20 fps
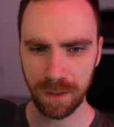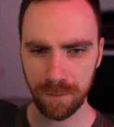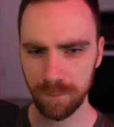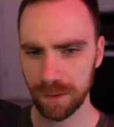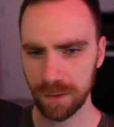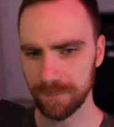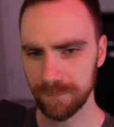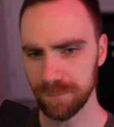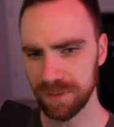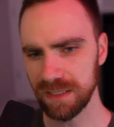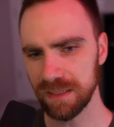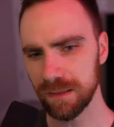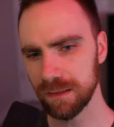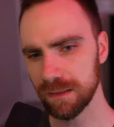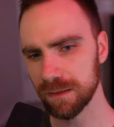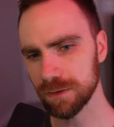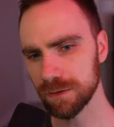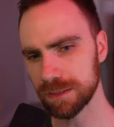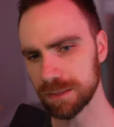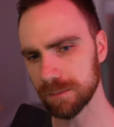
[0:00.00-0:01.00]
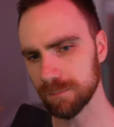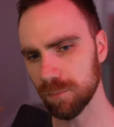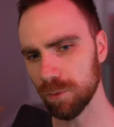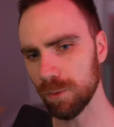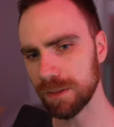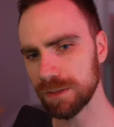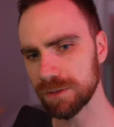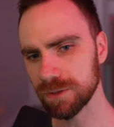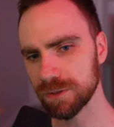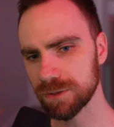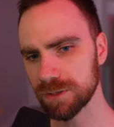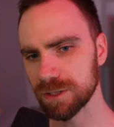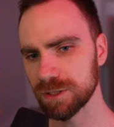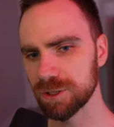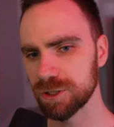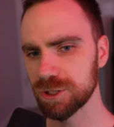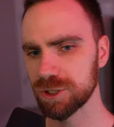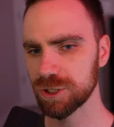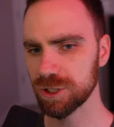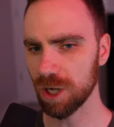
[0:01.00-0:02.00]
But P here is a pointer to
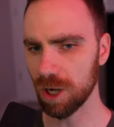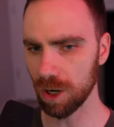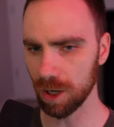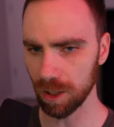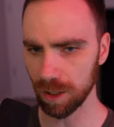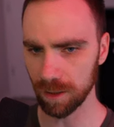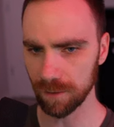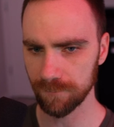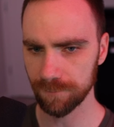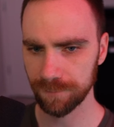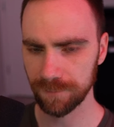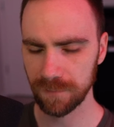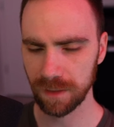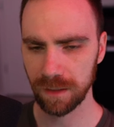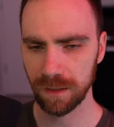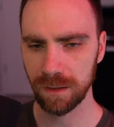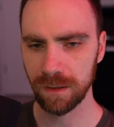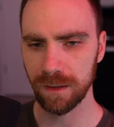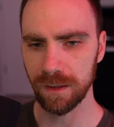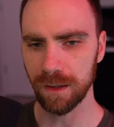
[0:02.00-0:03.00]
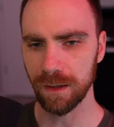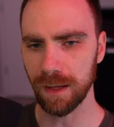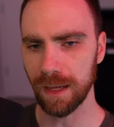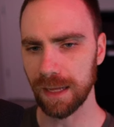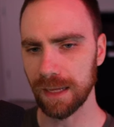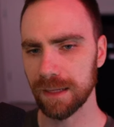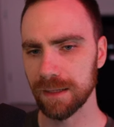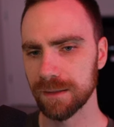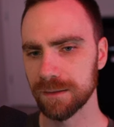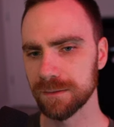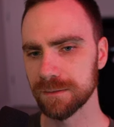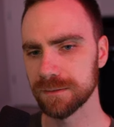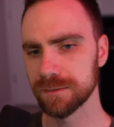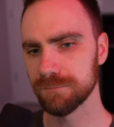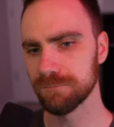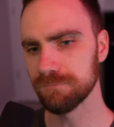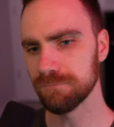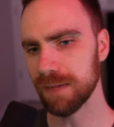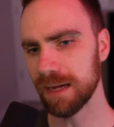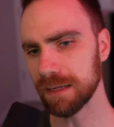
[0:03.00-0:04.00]
char. And
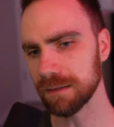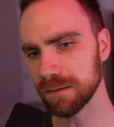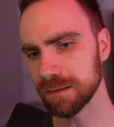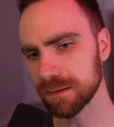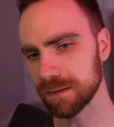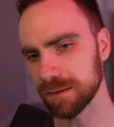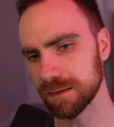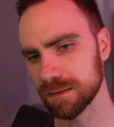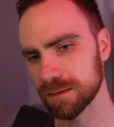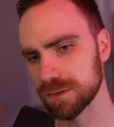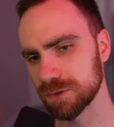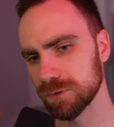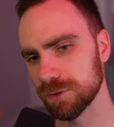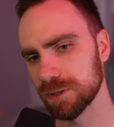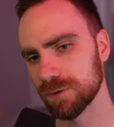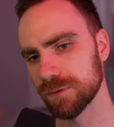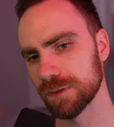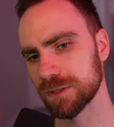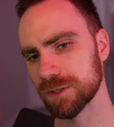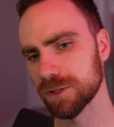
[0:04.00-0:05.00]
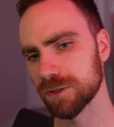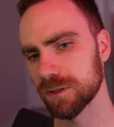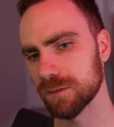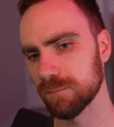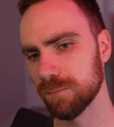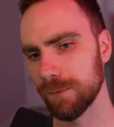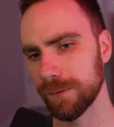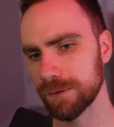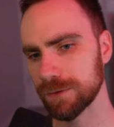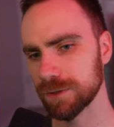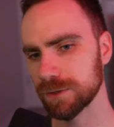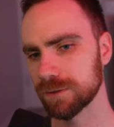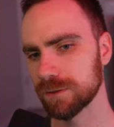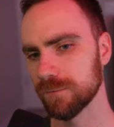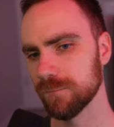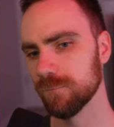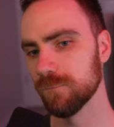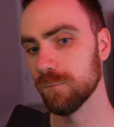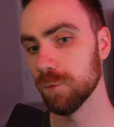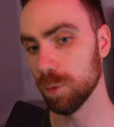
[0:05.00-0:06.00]
malloc is going to return a pointer to
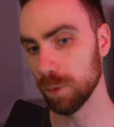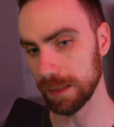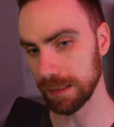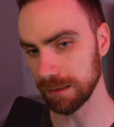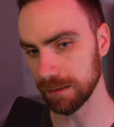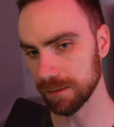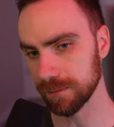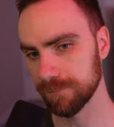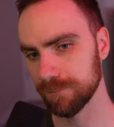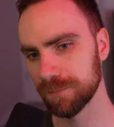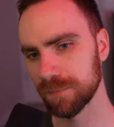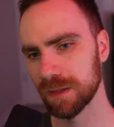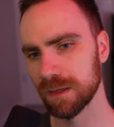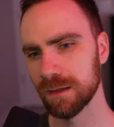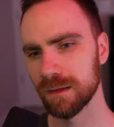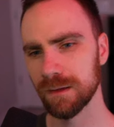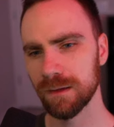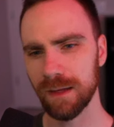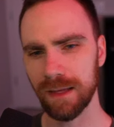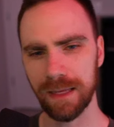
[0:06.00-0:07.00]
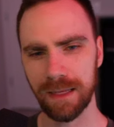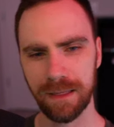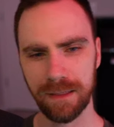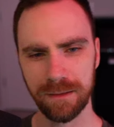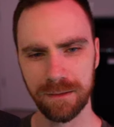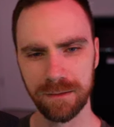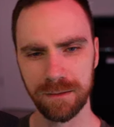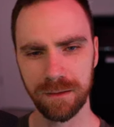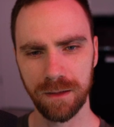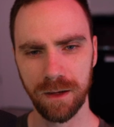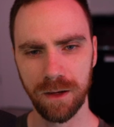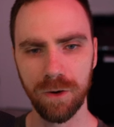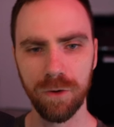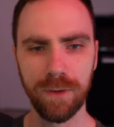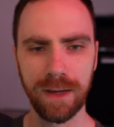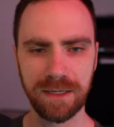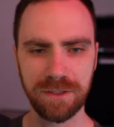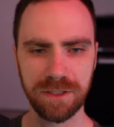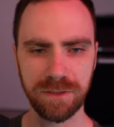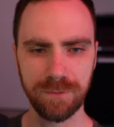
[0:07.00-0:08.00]
void. And
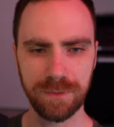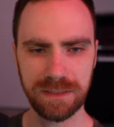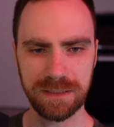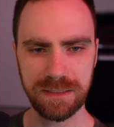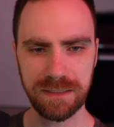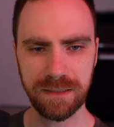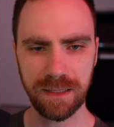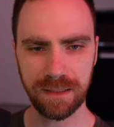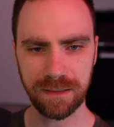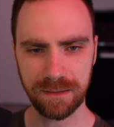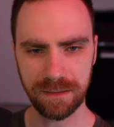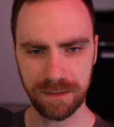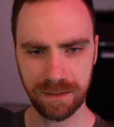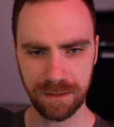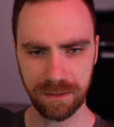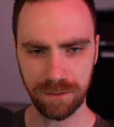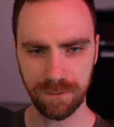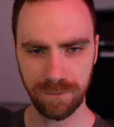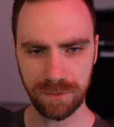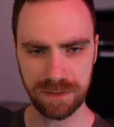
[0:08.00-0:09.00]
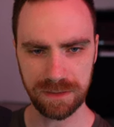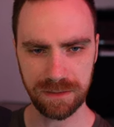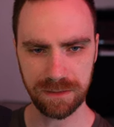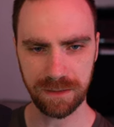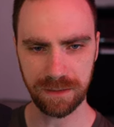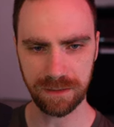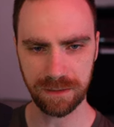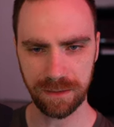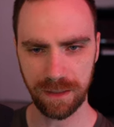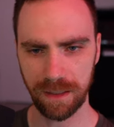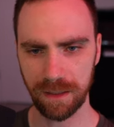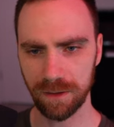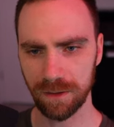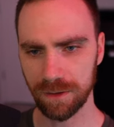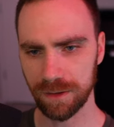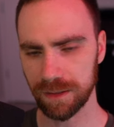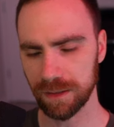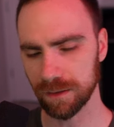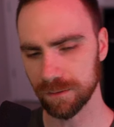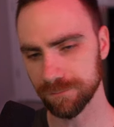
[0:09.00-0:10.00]
actually we see that in the error
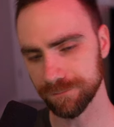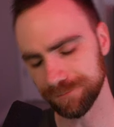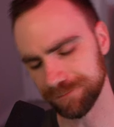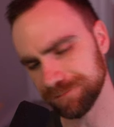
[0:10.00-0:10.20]
here.